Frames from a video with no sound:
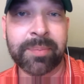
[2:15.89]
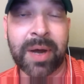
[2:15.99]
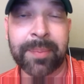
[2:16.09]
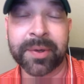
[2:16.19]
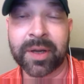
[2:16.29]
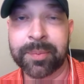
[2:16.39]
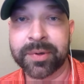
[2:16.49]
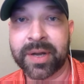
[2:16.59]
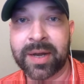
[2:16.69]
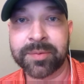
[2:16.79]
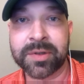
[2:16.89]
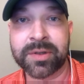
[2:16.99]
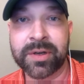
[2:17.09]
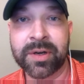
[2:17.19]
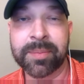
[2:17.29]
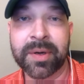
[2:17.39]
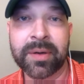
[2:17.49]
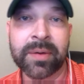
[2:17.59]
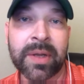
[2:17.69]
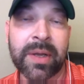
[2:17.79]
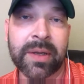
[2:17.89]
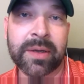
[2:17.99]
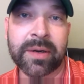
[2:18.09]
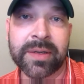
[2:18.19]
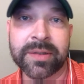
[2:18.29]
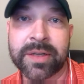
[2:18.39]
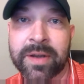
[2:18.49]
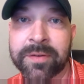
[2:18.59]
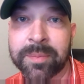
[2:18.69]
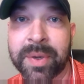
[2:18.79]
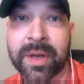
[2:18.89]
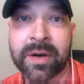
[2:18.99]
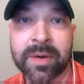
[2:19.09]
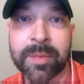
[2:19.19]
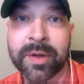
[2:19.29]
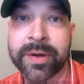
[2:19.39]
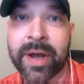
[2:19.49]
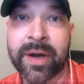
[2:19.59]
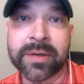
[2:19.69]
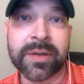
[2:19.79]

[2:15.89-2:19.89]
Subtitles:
Popped a couple times this year, but he's a tough competitor, a bulldog.